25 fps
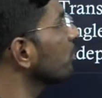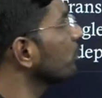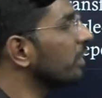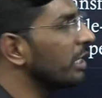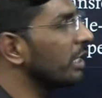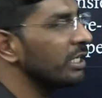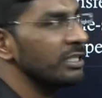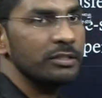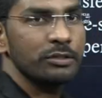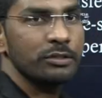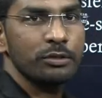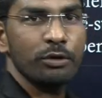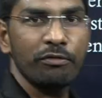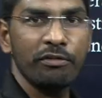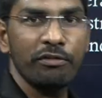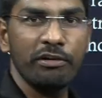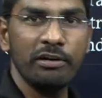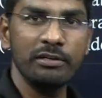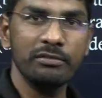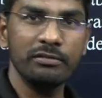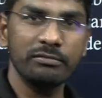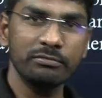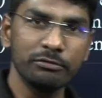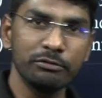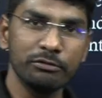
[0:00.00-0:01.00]
students so
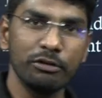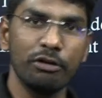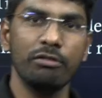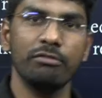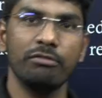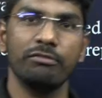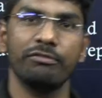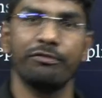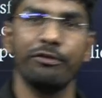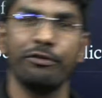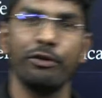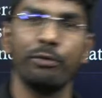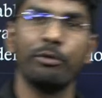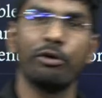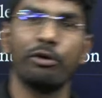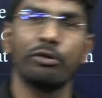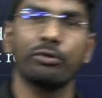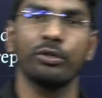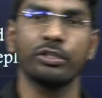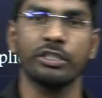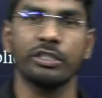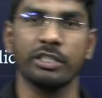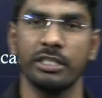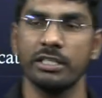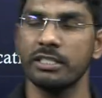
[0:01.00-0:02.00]
we'll go few more
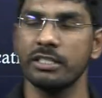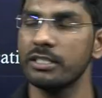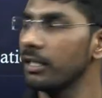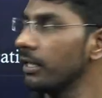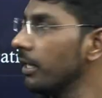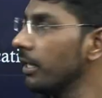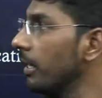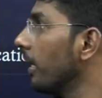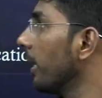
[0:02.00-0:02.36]
questions